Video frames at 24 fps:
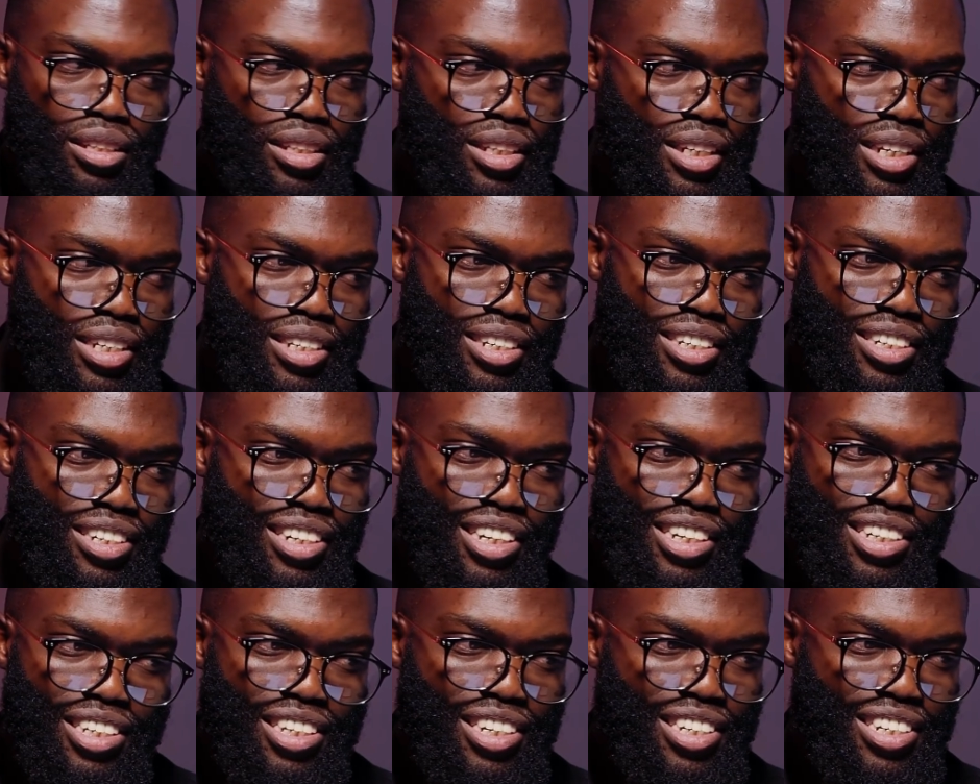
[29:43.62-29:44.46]
It's
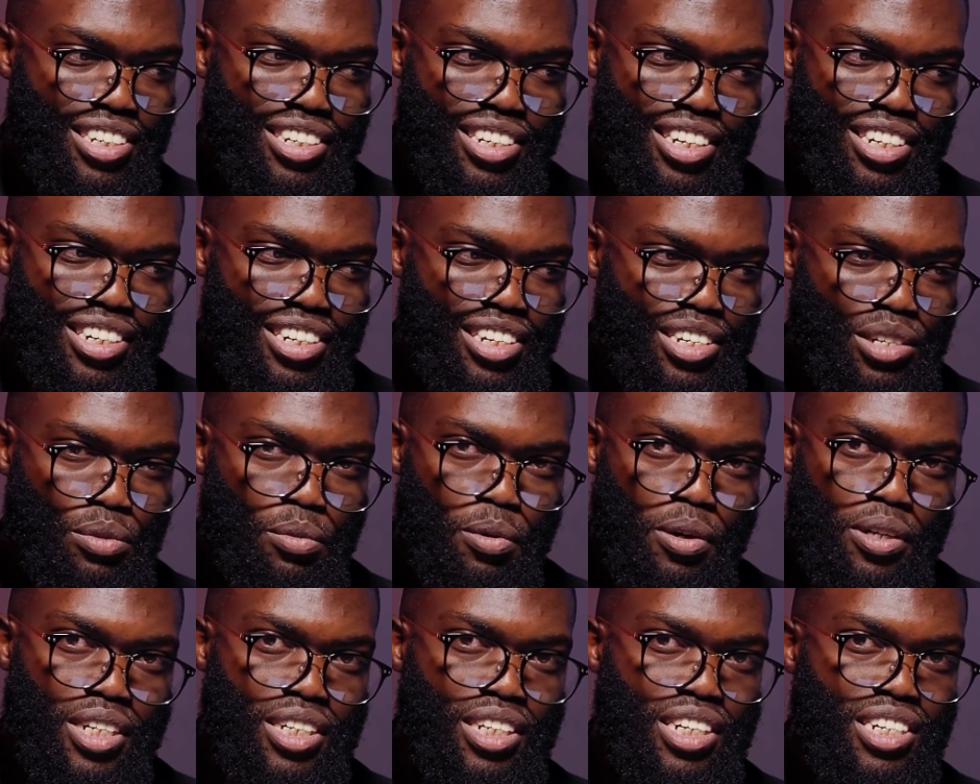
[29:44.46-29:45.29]
it just it is
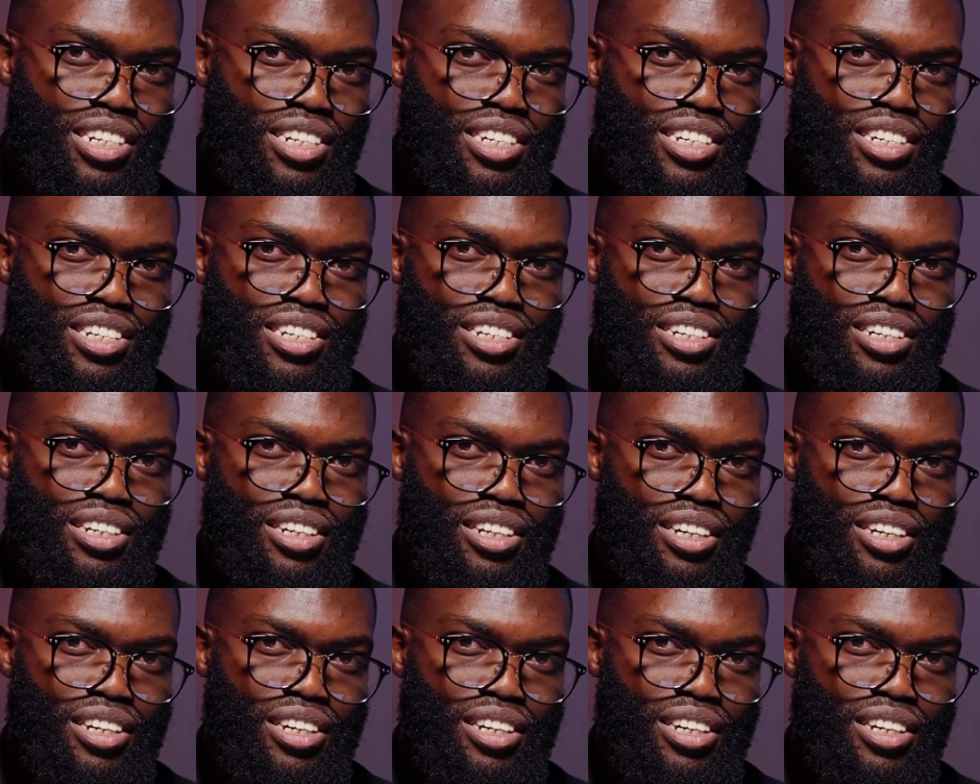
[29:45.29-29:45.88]
what it is.